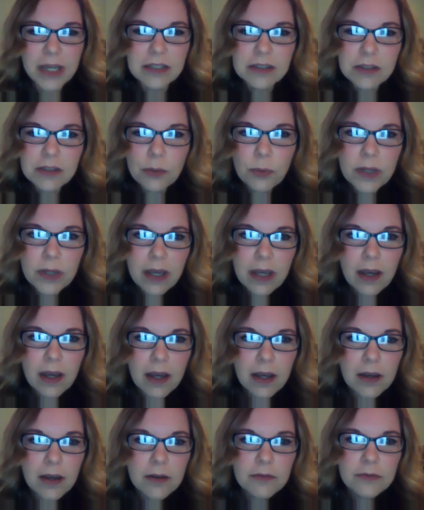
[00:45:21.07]
so we
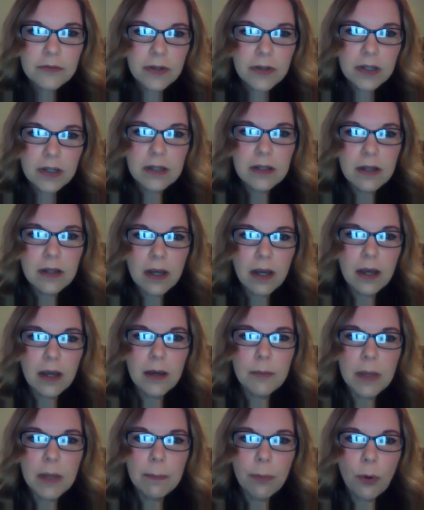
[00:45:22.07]
have
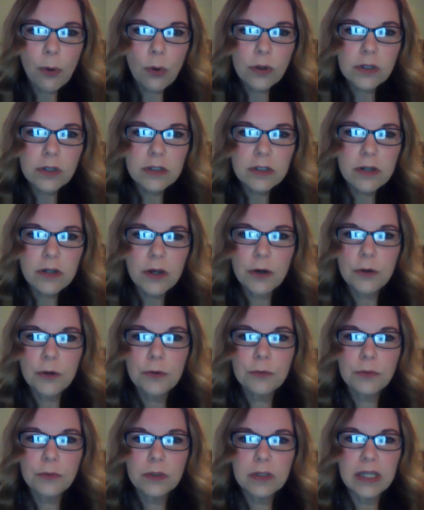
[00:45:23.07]
important
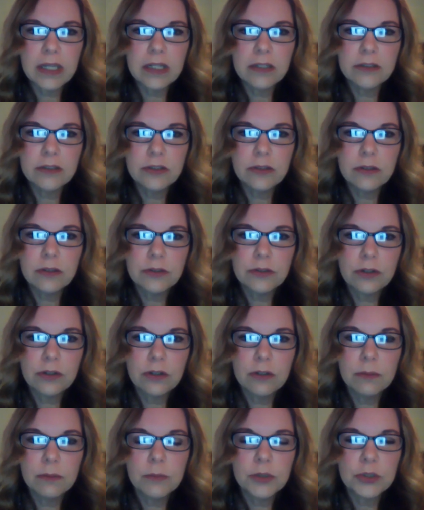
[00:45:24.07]
note related to the
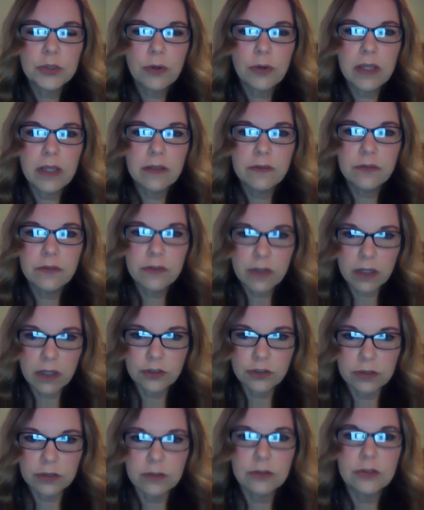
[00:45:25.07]
term
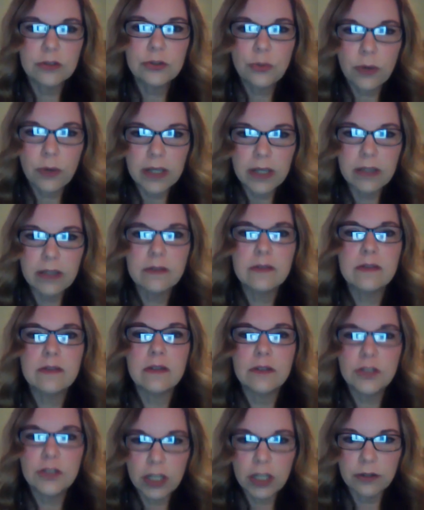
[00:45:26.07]

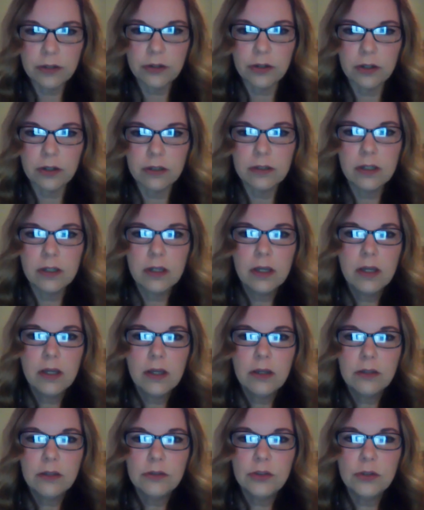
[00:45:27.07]
transgendered
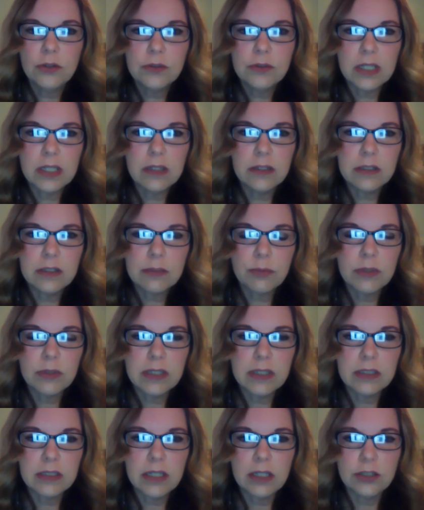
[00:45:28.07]
used in this
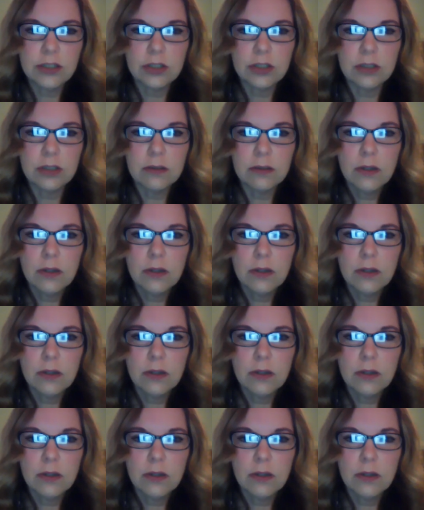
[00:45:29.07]
presentation.